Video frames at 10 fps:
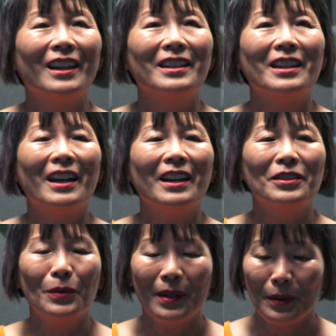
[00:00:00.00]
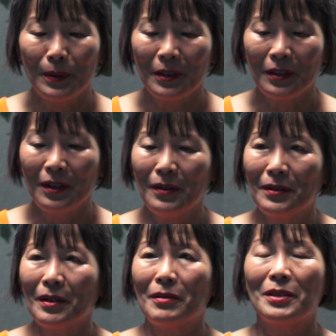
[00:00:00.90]
And I had no idea where to go,
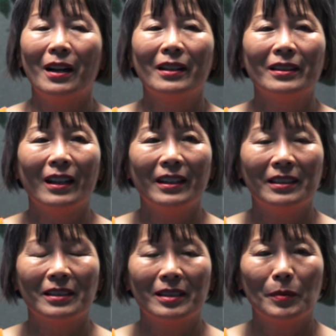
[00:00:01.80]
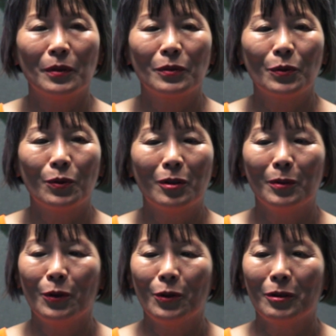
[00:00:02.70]
and I was online at some of those
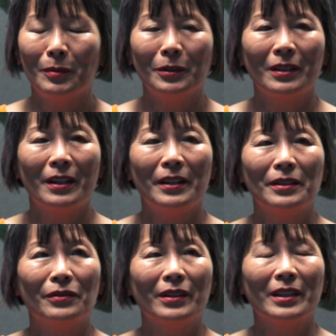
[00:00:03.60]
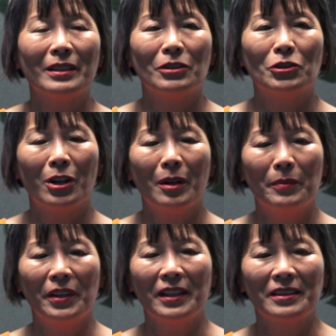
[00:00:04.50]
horrible kind of like
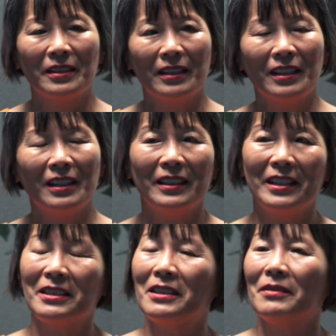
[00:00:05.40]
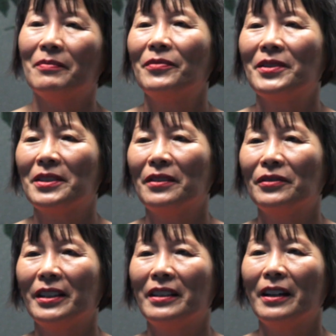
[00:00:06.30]
job things like Elance and stuff
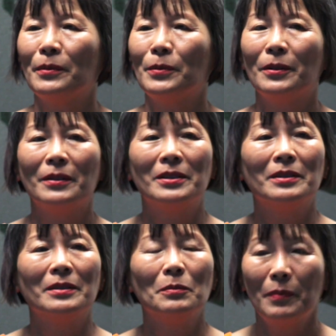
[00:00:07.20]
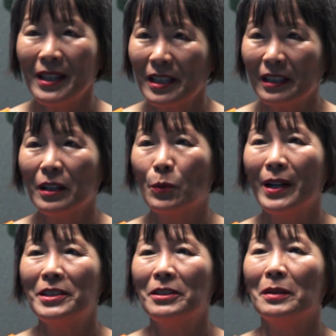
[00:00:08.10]
like that, where it's basically a
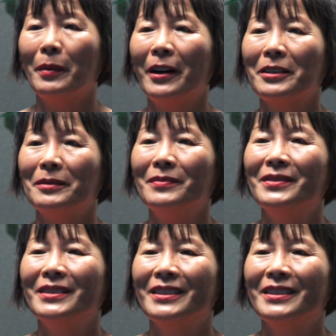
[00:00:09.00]
race to the bottom.